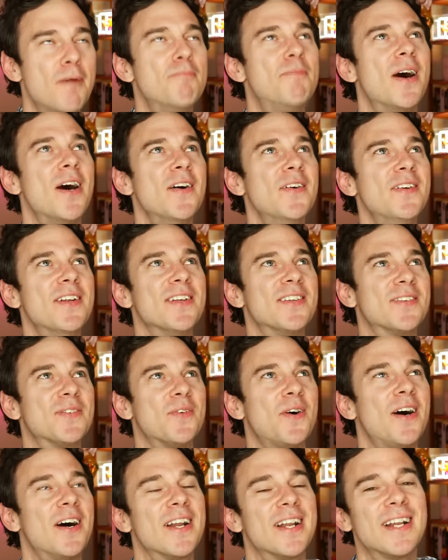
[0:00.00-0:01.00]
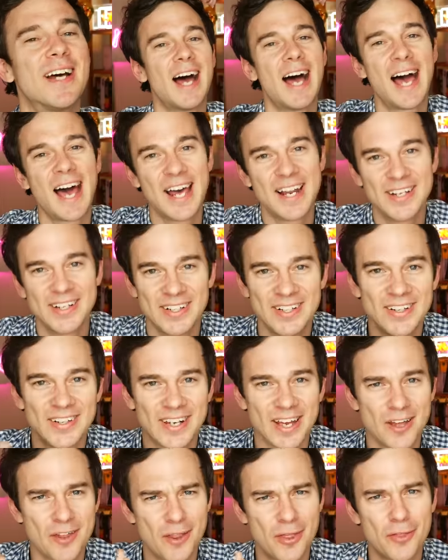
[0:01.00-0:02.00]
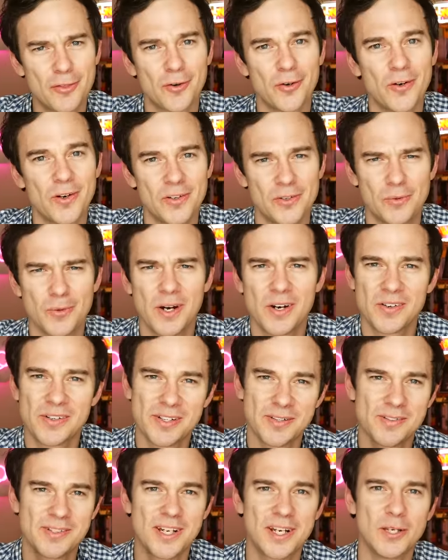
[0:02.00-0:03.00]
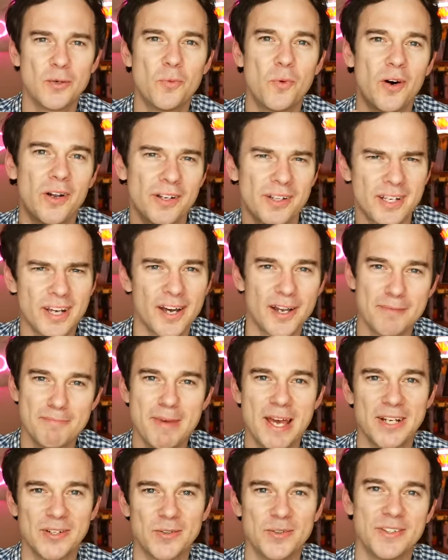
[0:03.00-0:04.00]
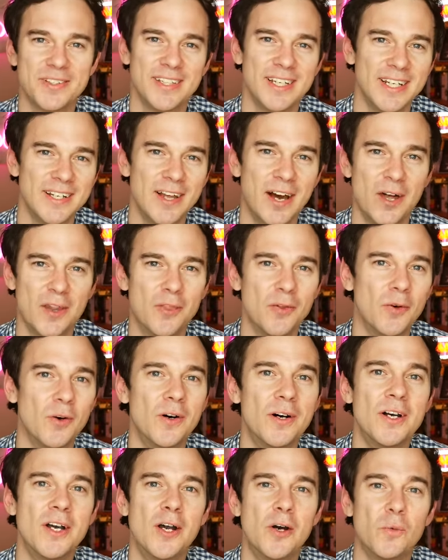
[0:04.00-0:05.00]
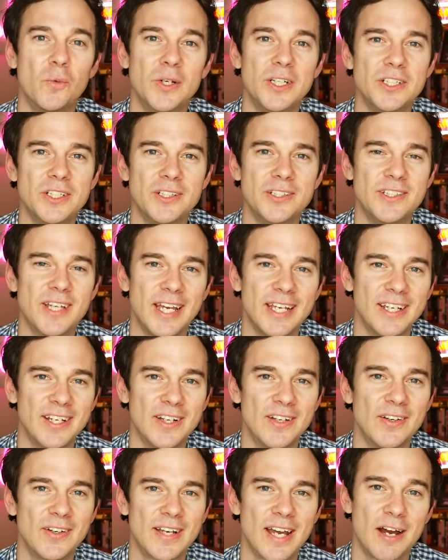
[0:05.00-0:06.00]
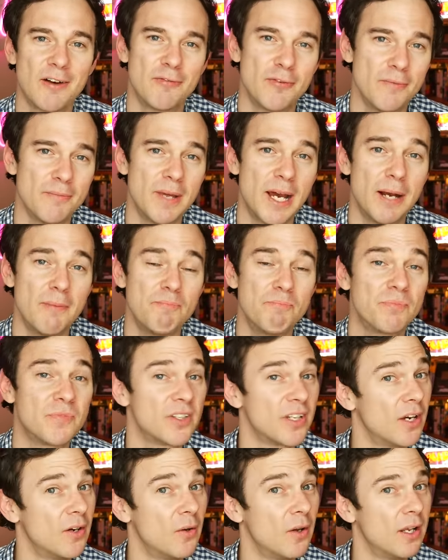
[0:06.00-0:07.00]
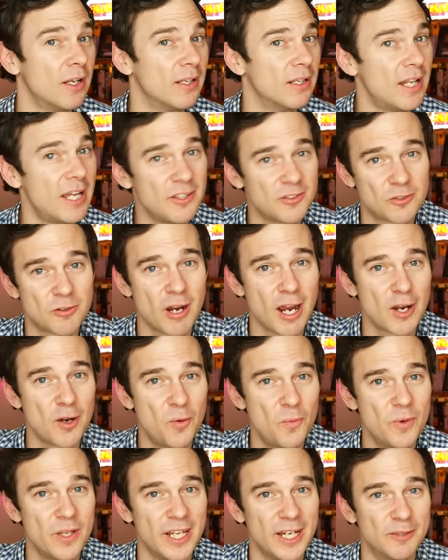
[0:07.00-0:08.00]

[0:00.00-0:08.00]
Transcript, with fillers: a bonus one and look at Thor as well because there was only one kind of medical scene that I thought we should take a look at from that. So let's crack on with